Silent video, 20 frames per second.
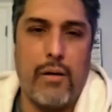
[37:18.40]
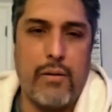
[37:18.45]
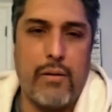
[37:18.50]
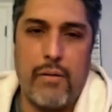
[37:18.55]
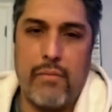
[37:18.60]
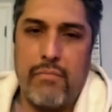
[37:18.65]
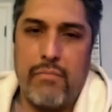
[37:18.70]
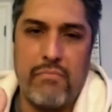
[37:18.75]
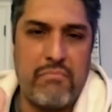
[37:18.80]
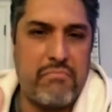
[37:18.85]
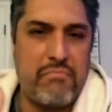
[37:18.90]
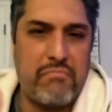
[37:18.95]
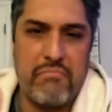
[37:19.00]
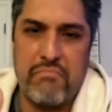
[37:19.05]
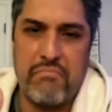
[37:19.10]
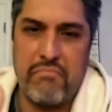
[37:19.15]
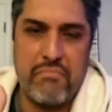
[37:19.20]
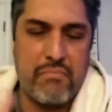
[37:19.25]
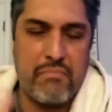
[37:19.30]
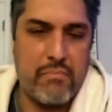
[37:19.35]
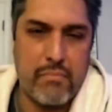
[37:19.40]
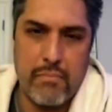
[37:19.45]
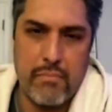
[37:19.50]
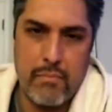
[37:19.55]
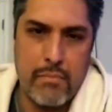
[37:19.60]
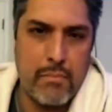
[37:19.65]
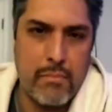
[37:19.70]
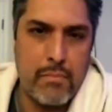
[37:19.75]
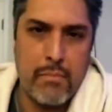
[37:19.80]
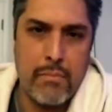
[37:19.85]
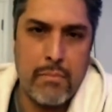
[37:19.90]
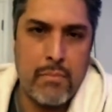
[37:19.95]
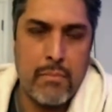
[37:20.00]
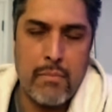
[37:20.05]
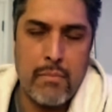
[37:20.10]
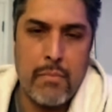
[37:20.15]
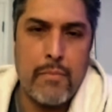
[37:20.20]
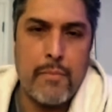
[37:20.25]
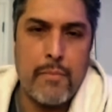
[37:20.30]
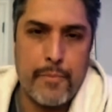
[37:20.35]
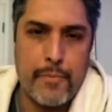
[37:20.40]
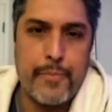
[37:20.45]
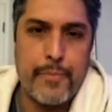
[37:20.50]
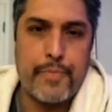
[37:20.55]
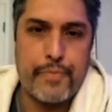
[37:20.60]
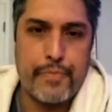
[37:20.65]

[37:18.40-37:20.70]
stuff. For say what's up, top story. I appreciate it.